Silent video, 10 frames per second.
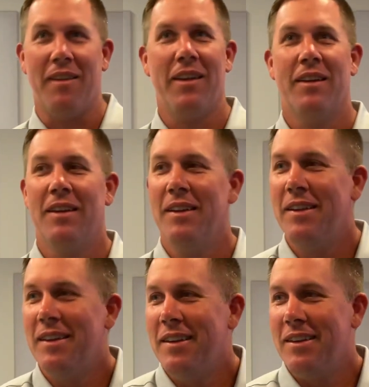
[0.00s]
You want no
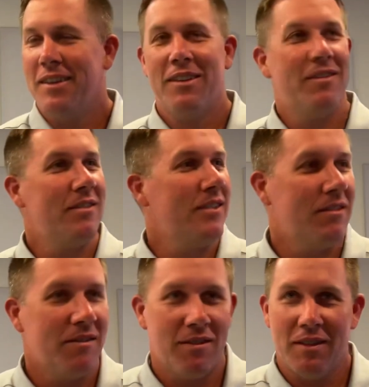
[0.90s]
credit. You want no one to
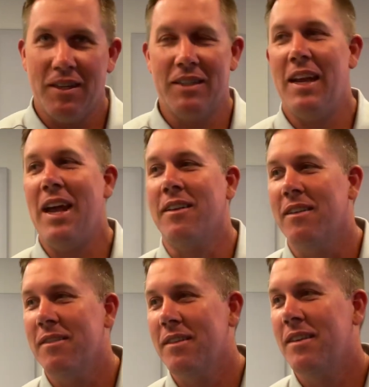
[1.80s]
ever talk about it. Like
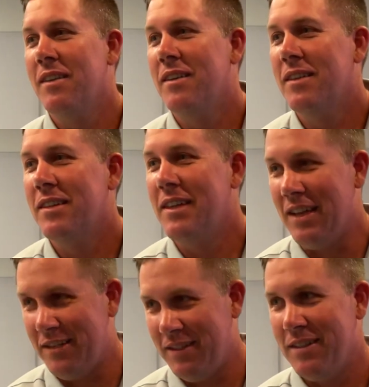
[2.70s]
referees, if no
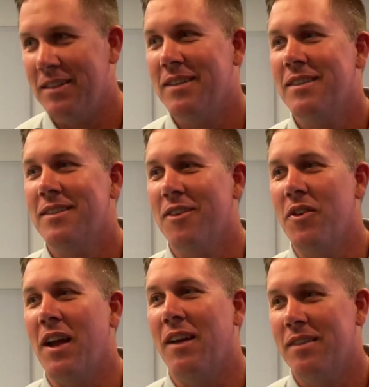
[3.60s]
one's talking about it, you did
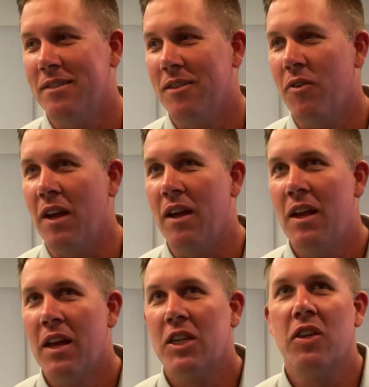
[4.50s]
a hell of a job. Oh, yeah.
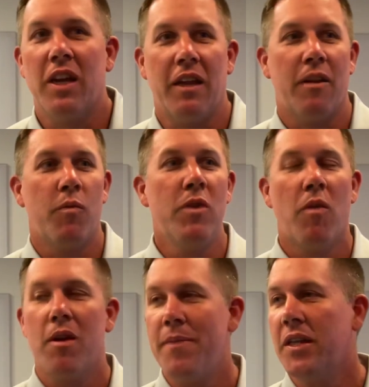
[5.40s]
Because look at, like, we
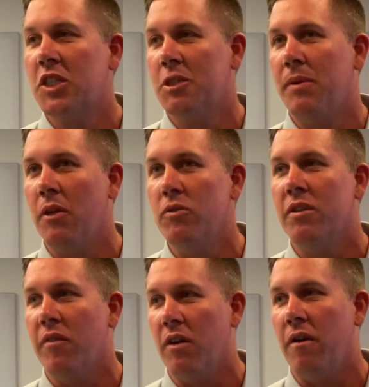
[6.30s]
want to be
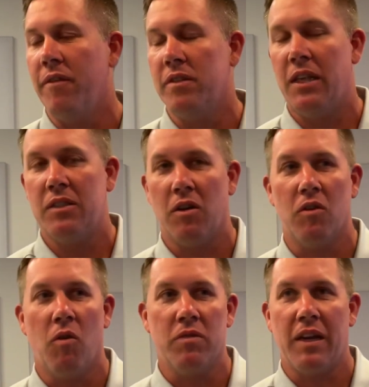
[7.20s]
explosive on offense. That's our
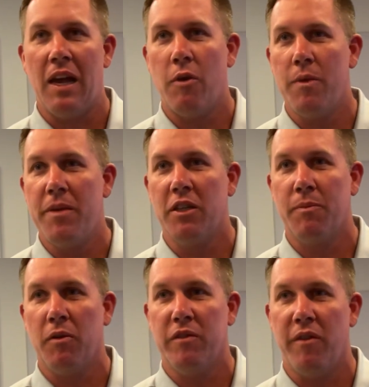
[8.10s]
goals. Like, how do we be
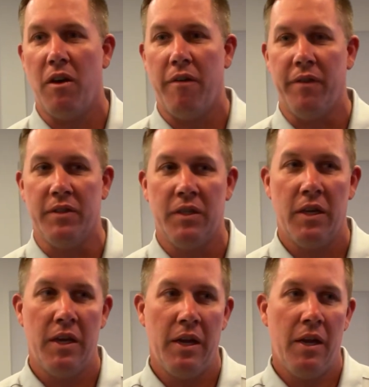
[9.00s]
explosive on offense?
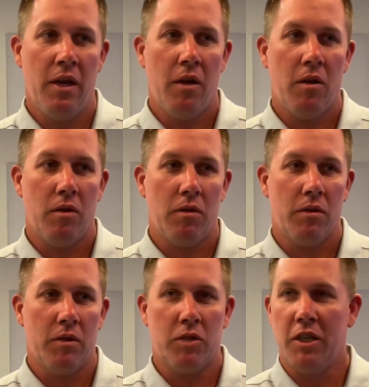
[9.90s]

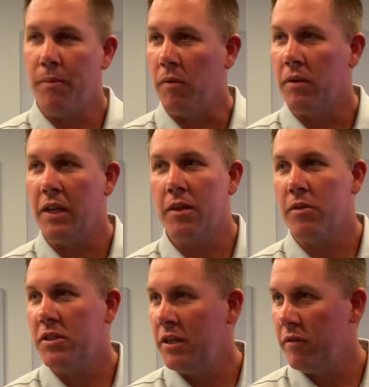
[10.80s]
Simple. Get the
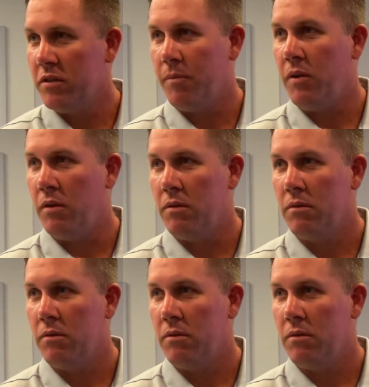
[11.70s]
receivers the ball.